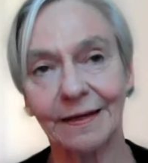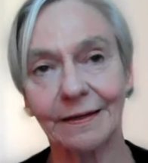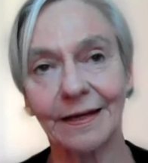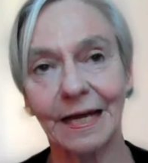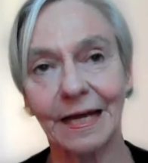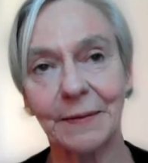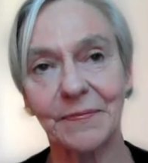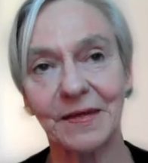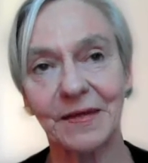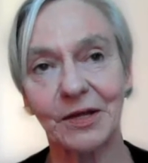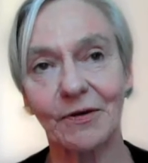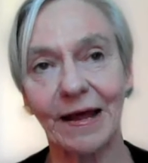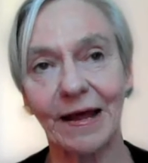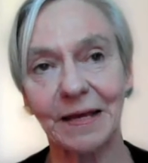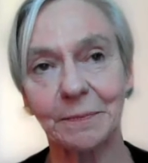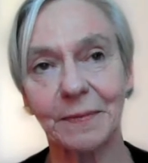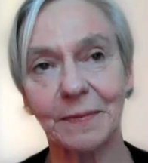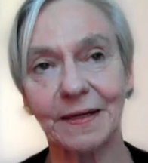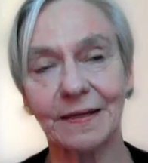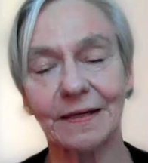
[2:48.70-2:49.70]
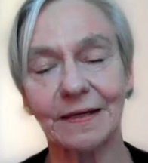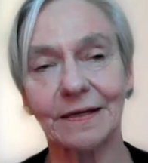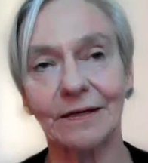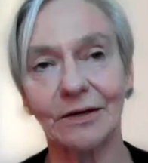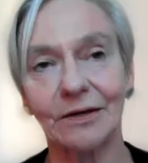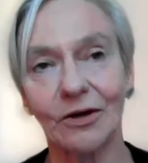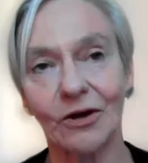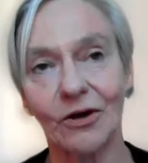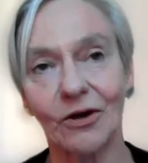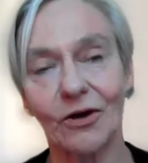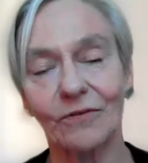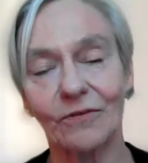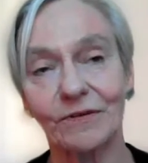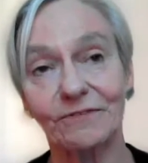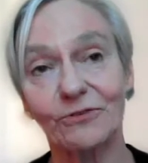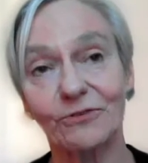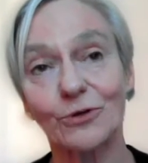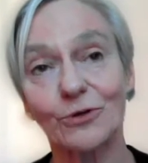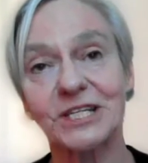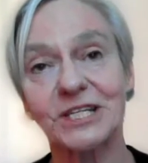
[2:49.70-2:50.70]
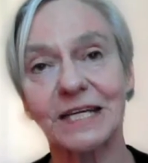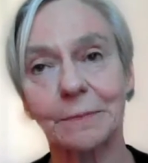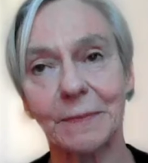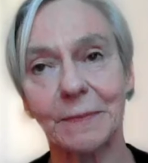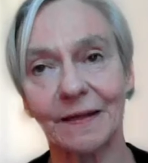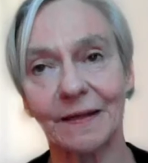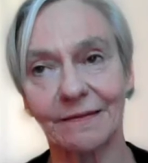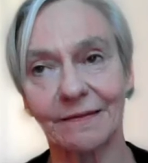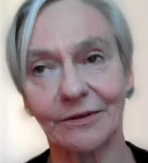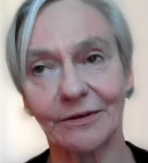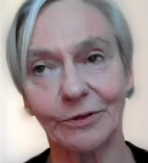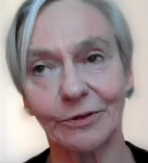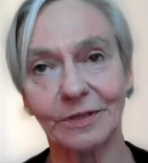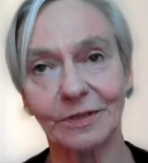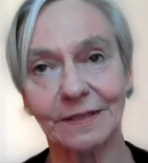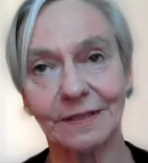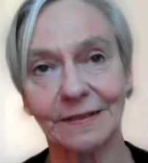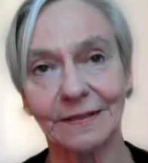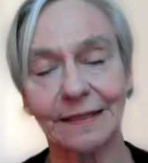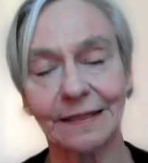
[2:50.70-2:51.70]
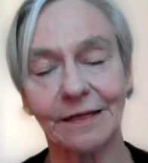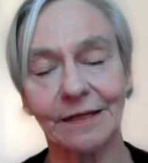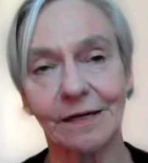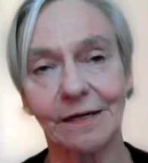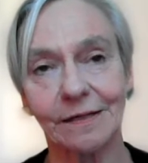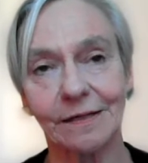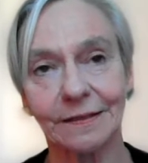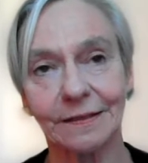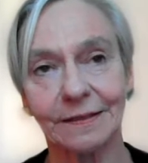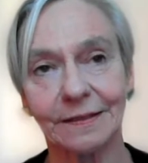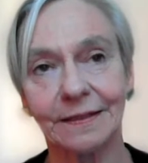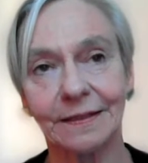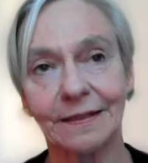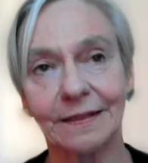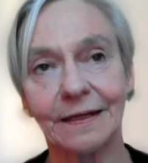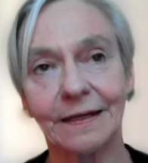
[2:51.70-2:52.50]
And I'm the grandmother of a 14-month-old little girl.